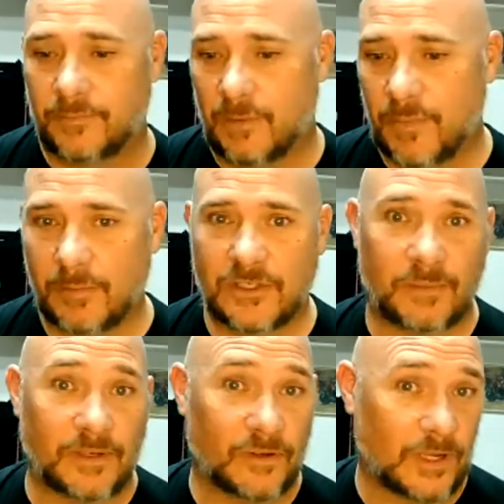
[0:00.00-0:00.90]
membership
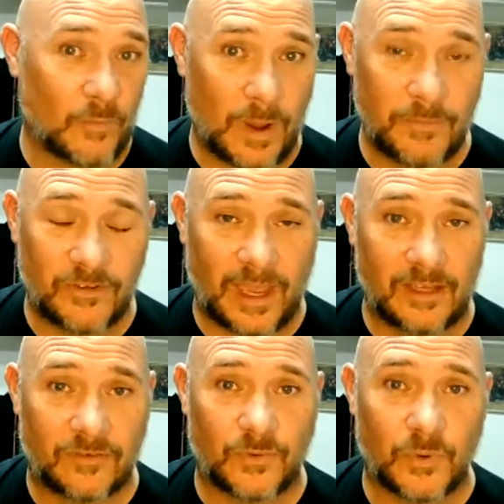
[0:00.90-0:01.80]
and learning
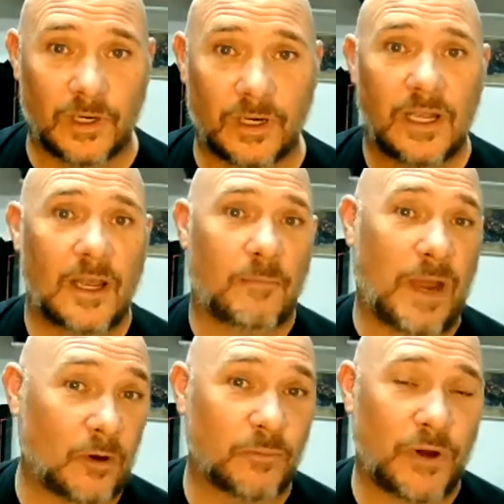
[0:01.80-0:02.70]
websites for my
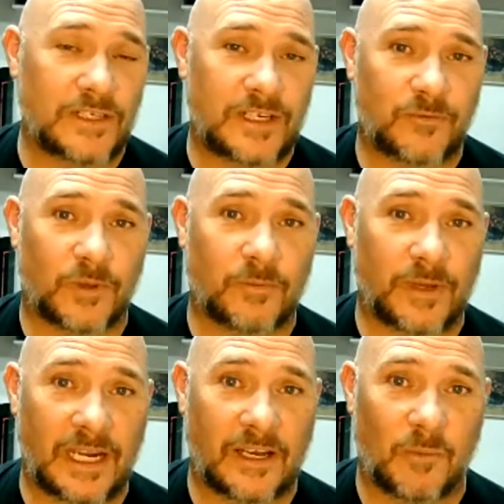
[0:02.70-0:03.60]
own projects with
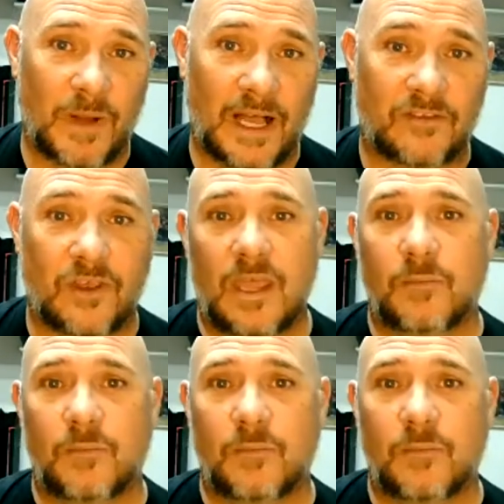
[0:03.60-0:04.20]
Mañana no Mas,